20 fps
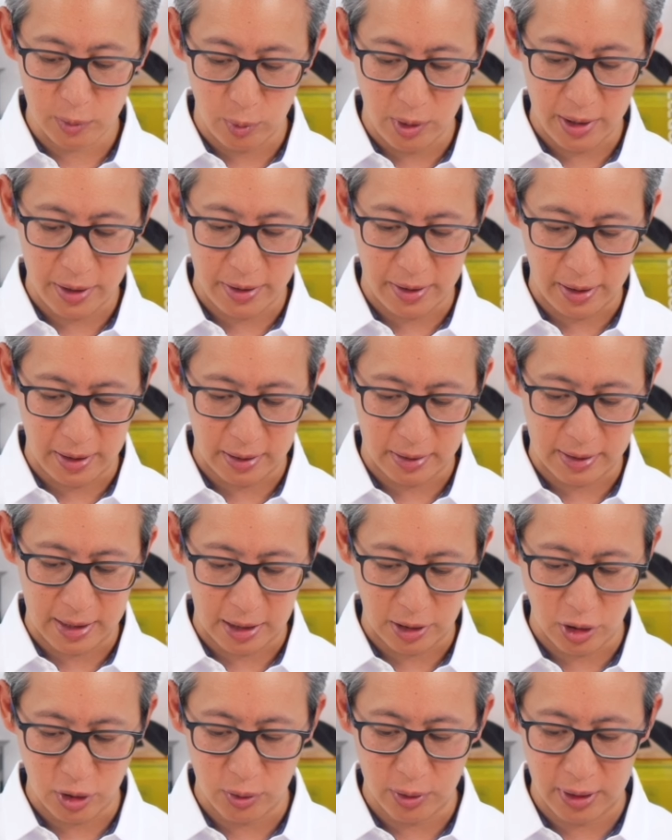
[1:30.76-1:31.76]
with it
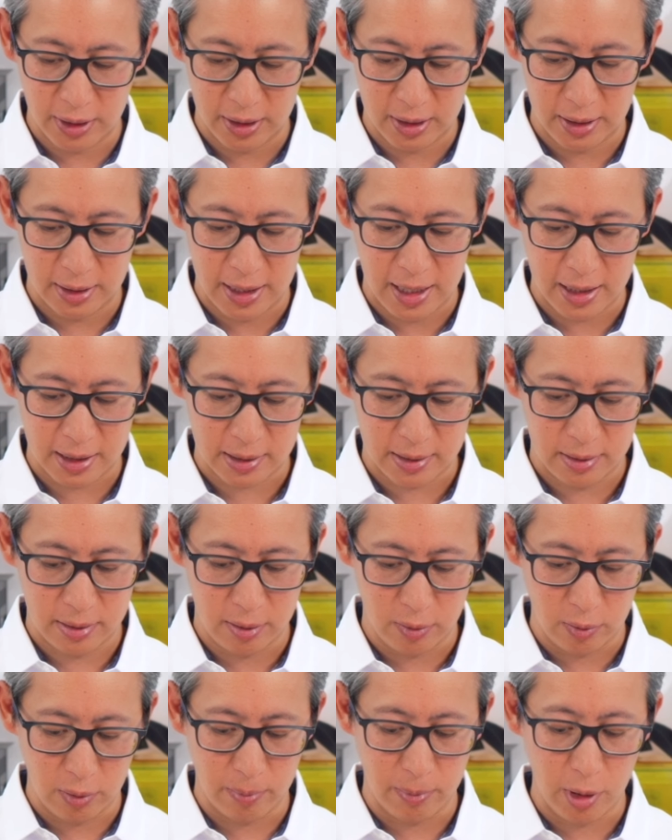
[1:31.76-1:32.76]
that you can connect
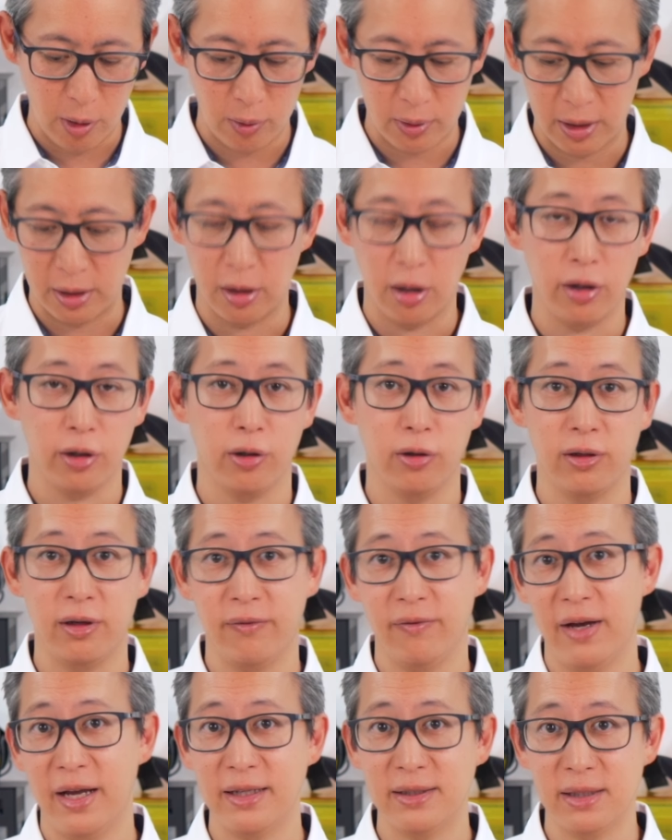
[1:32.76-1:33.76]
the remote and all your
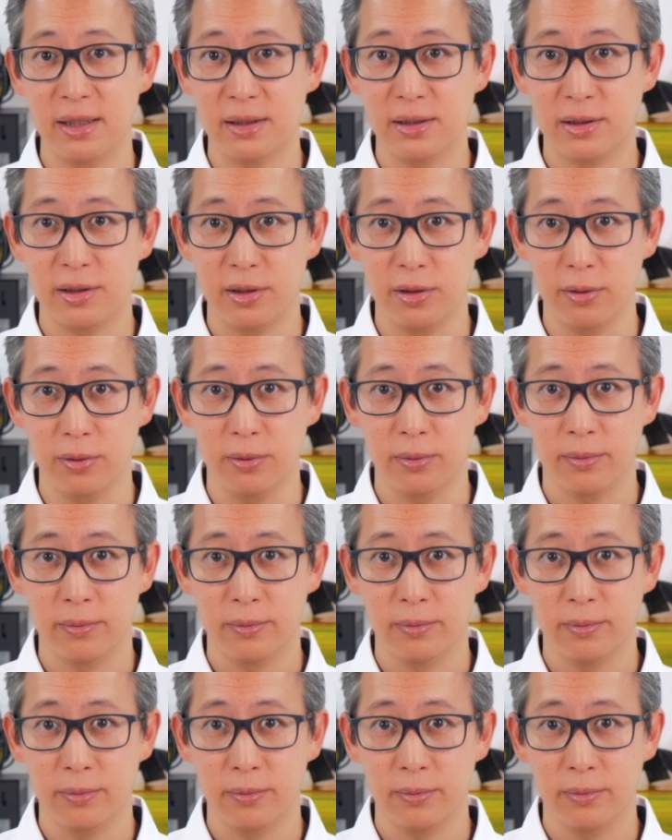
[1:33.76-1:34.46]
devices to.